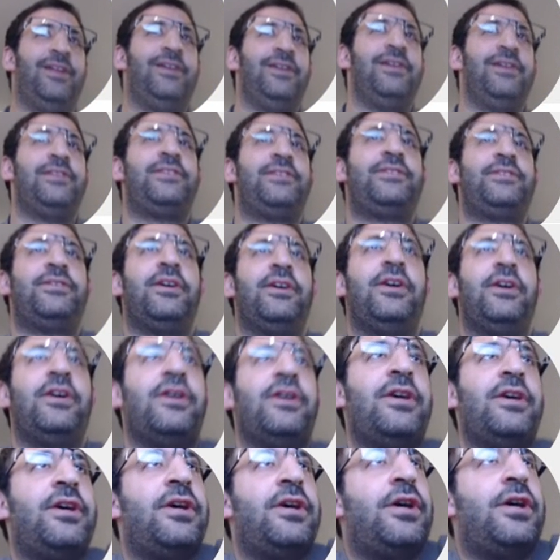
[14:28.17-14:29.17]
it's
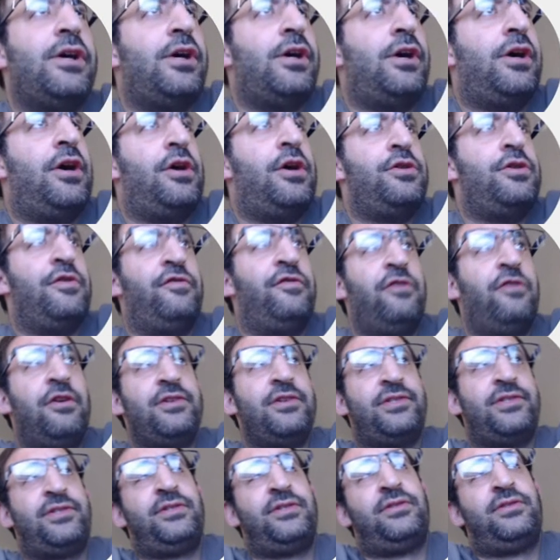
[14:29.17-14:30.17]
the
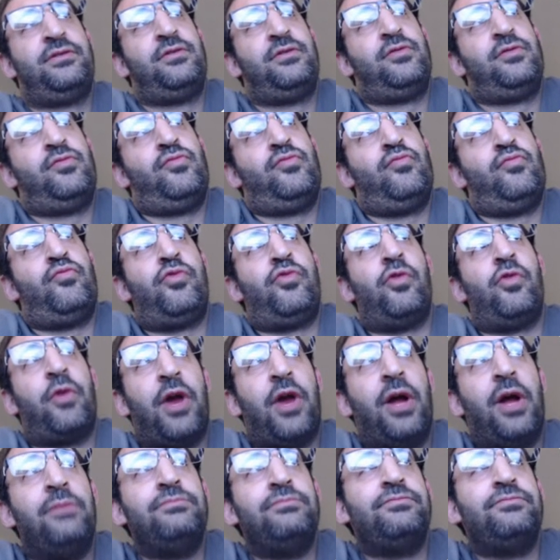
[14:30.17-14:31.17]
first
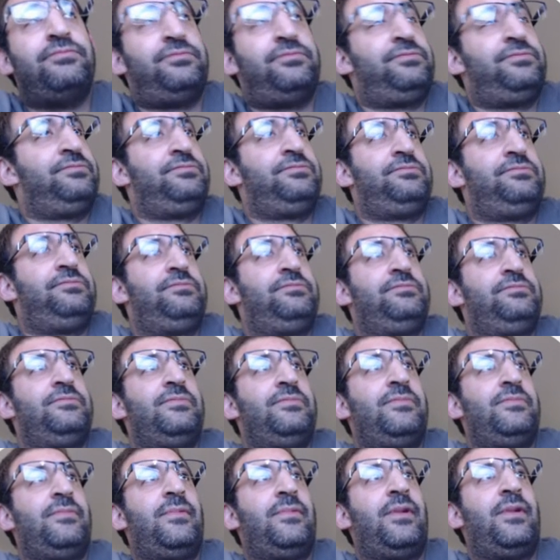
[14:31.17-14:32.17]
program.
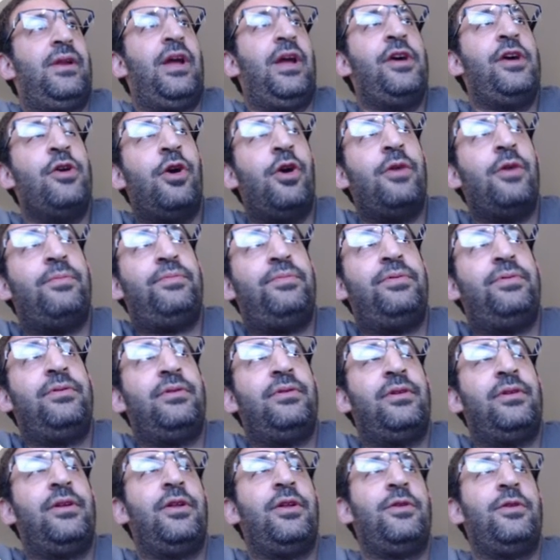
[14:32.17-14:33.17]
I hope
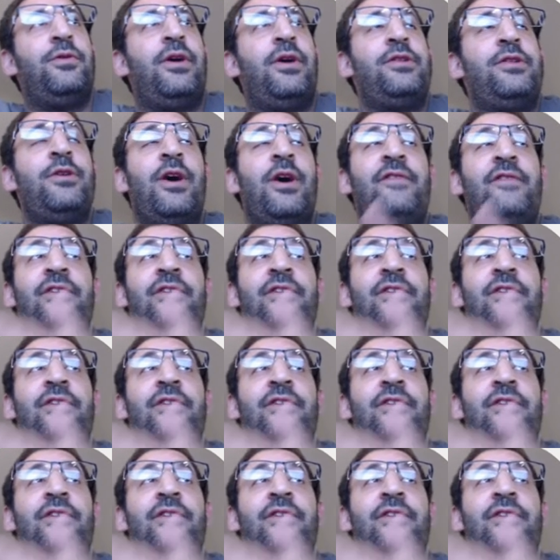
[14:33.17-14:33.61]
that you have